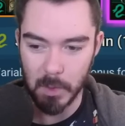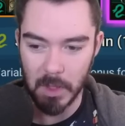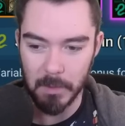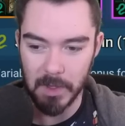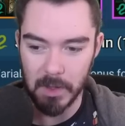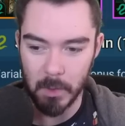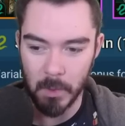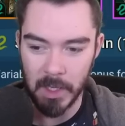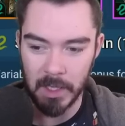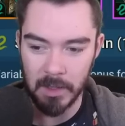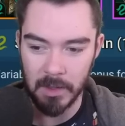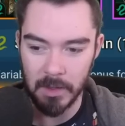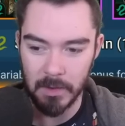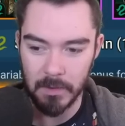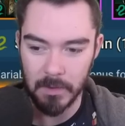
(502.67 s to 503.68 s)
probably the
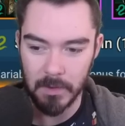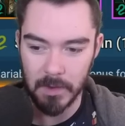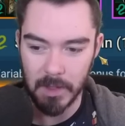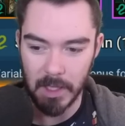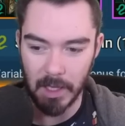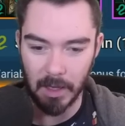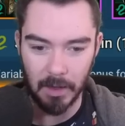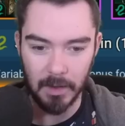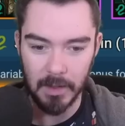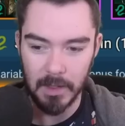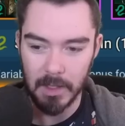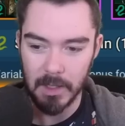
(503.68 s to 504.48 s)
winner. Yeah.